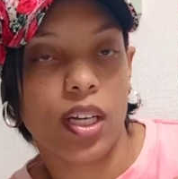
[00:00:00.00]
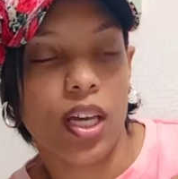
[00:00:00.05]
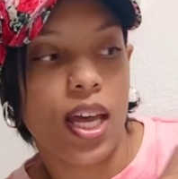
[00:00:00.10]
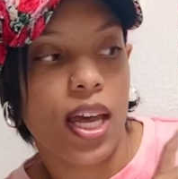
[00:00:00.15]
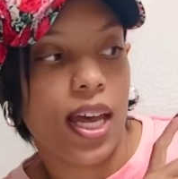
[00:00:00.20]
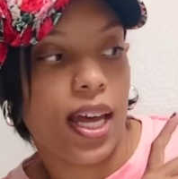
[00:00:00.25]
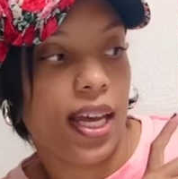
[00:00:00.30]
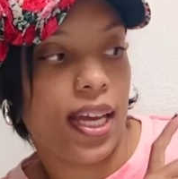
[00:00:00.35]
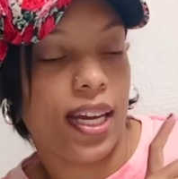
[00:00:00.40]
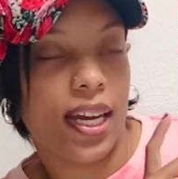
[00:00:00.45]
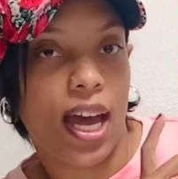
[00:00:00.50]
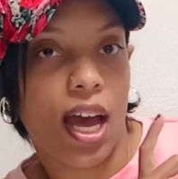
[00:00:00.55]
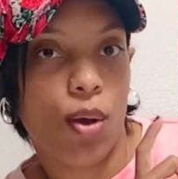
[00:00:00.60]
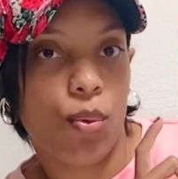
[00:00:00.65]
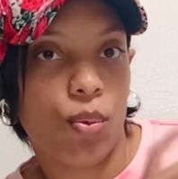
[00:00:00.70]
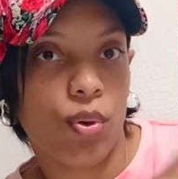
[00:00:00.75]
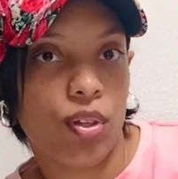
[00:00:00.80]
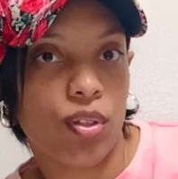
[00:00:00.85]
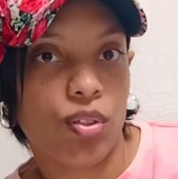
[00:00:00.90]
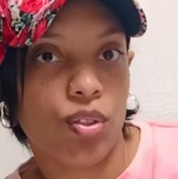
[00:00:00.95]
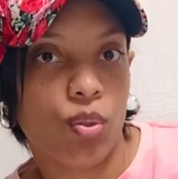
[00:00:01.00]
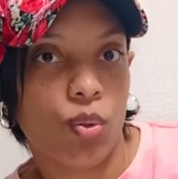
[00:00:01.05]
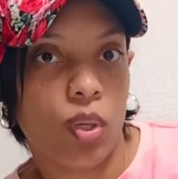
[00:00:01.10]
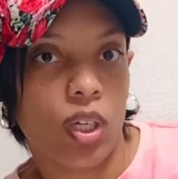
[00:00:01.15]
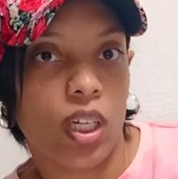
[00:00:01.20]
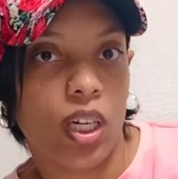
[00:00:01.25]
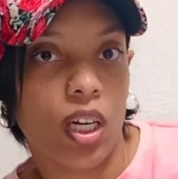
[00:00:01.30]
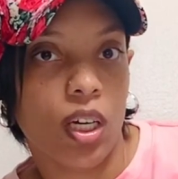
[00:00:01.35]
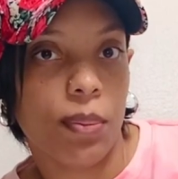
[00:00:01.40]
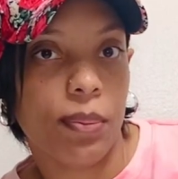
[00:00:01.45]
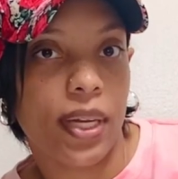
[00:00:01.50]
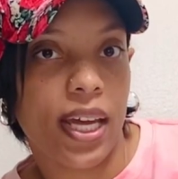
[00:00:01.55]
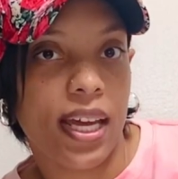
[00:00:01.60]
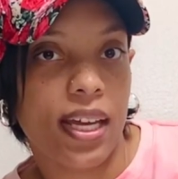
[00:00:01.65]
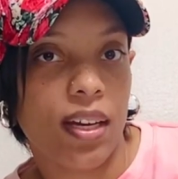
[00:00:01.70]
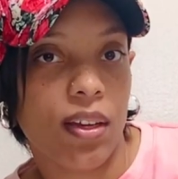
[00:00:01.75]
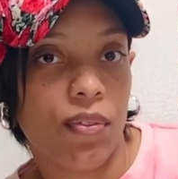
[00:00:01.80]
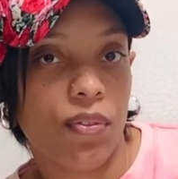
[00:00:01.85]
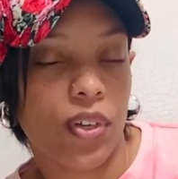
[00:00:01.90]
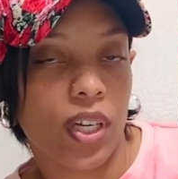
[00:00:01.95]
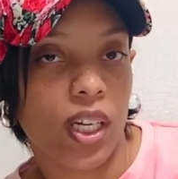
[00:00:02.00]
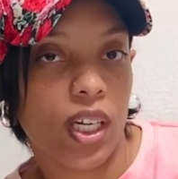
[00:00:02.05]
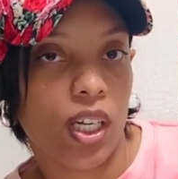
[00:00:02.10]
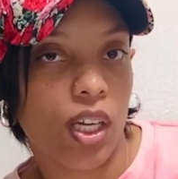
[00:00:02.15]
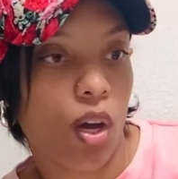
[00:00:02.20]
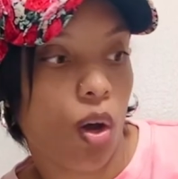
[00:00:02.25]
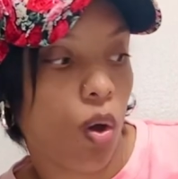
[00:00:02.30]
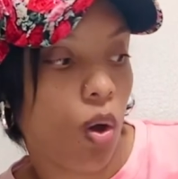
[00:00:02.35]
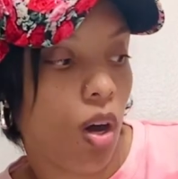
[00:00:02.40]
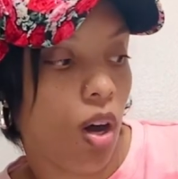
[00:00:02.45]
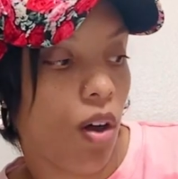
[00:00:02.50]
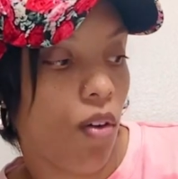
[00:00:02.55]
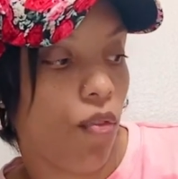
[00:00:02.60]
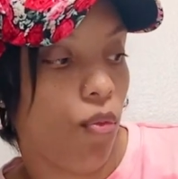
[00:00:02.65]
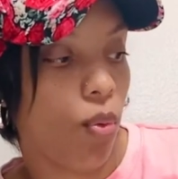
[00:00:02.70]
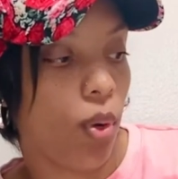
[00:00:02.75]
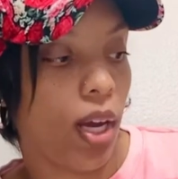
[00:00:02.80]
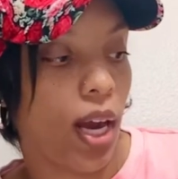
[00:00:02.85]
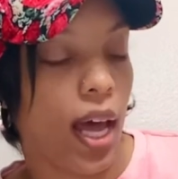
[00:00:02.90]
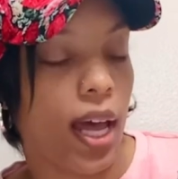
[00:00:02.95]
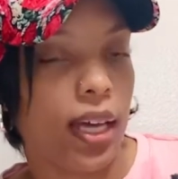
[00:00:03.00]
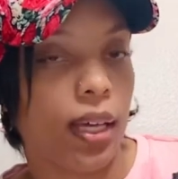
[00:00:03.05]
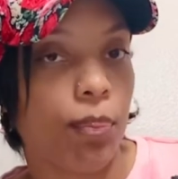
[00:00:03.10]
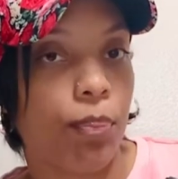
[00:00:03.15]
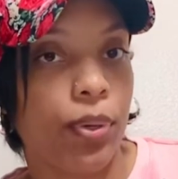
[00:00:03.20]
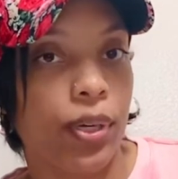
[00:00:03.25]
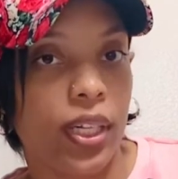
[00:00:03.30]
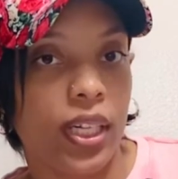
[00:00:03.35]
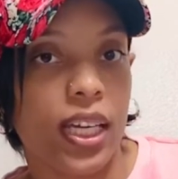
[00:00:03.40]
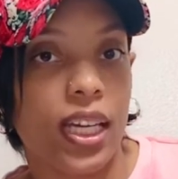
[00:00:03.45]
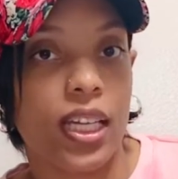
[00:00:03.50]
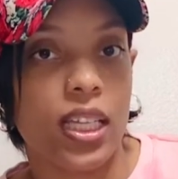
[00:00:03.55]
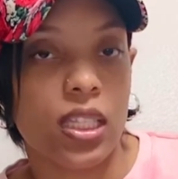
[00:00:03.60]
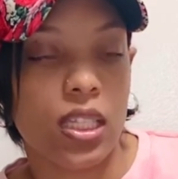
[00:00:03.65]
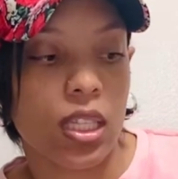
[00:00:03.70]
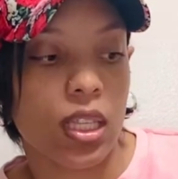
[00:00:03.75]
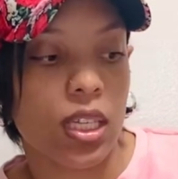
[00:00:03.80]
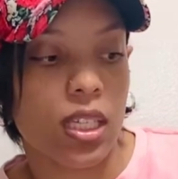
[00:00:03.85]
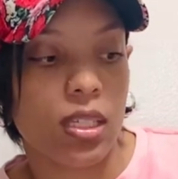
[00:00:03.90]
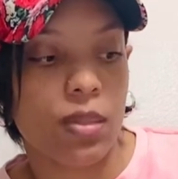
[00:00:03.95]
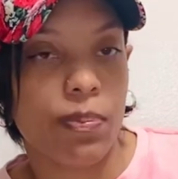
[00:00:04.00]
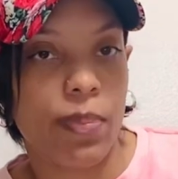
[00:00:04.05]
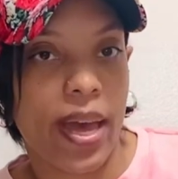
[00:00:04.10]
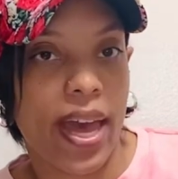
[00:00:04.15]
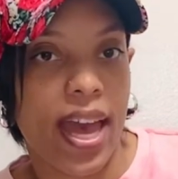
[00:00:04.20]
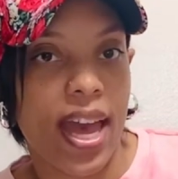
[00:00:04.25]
And I will do an updated video of what I put into this bag,